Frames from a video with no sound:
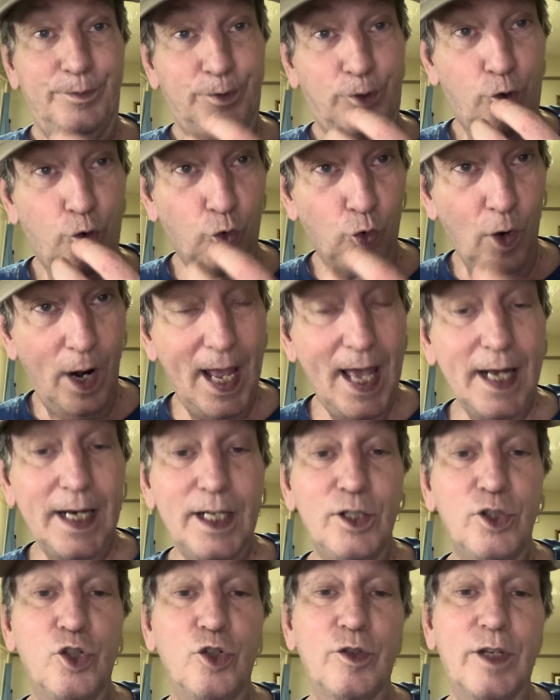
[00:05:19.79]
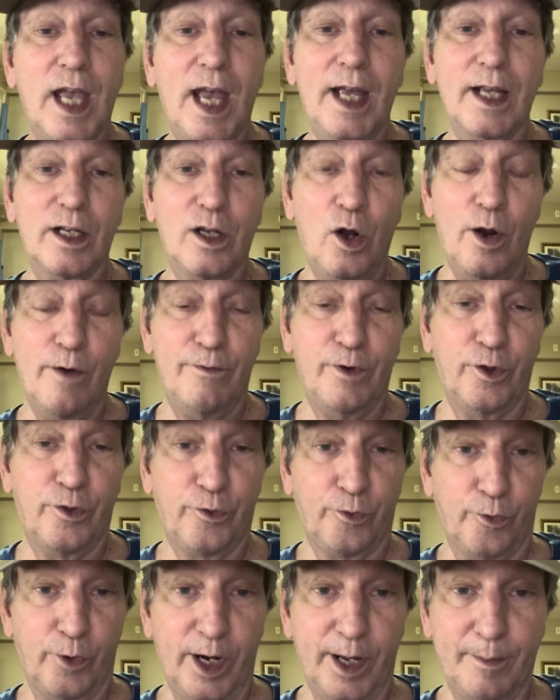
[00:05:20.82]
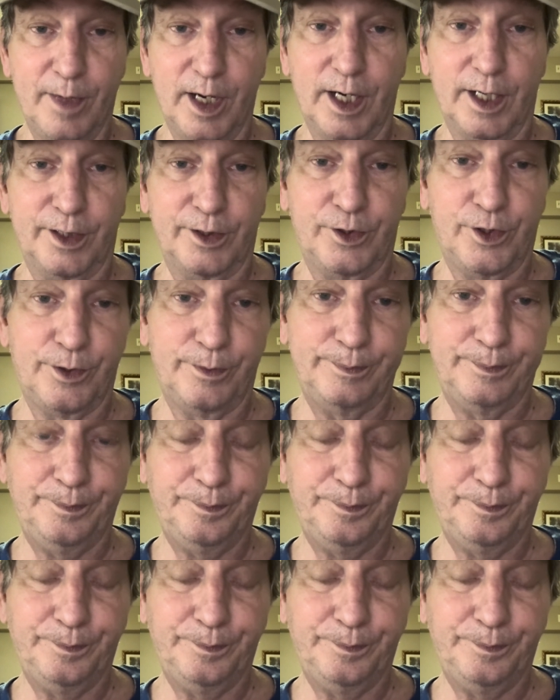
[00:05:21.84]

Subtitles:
granted, you can't go every 3 months,